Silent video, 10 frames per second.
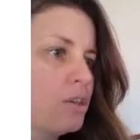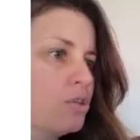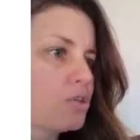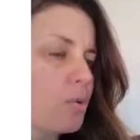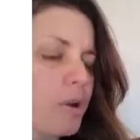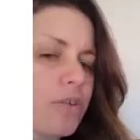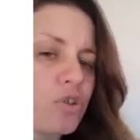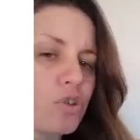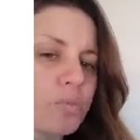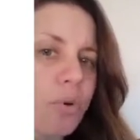So whatever
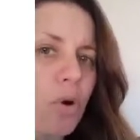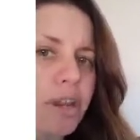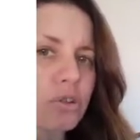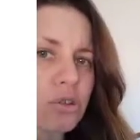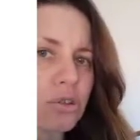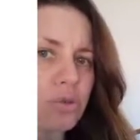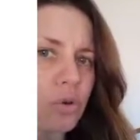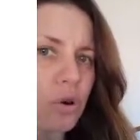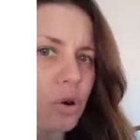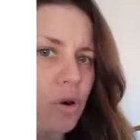you point to
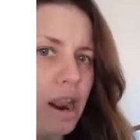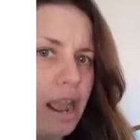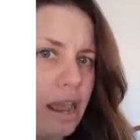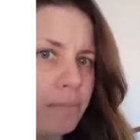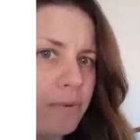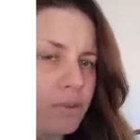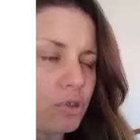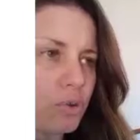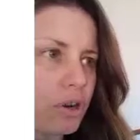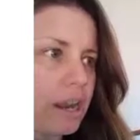or grab,
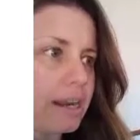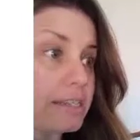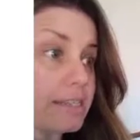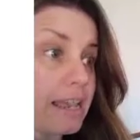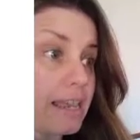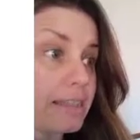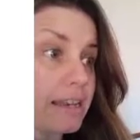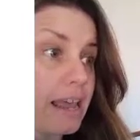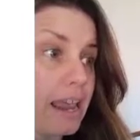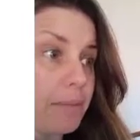you are going to say the
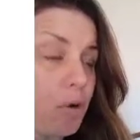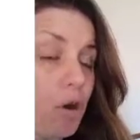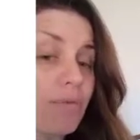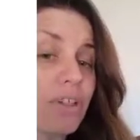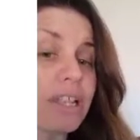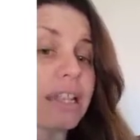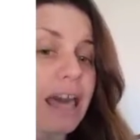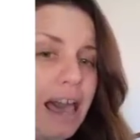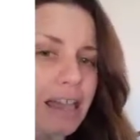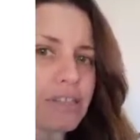name of the
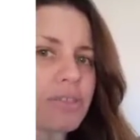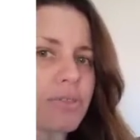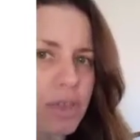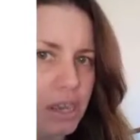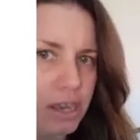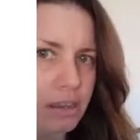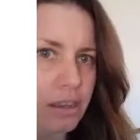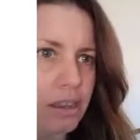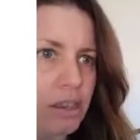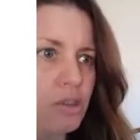last thing
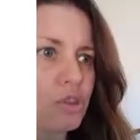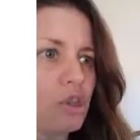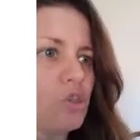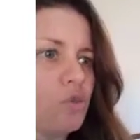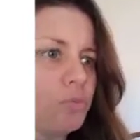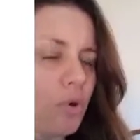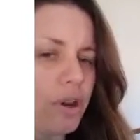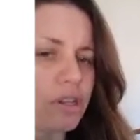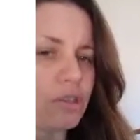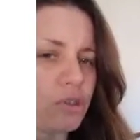that you
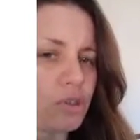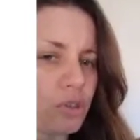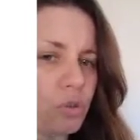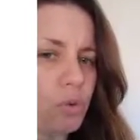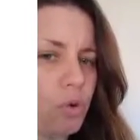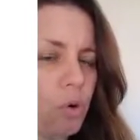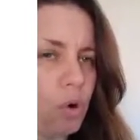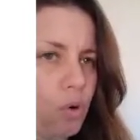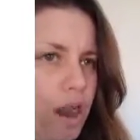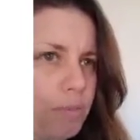pointed to
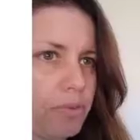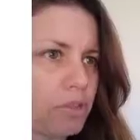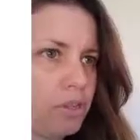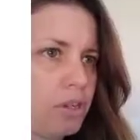or grabbed.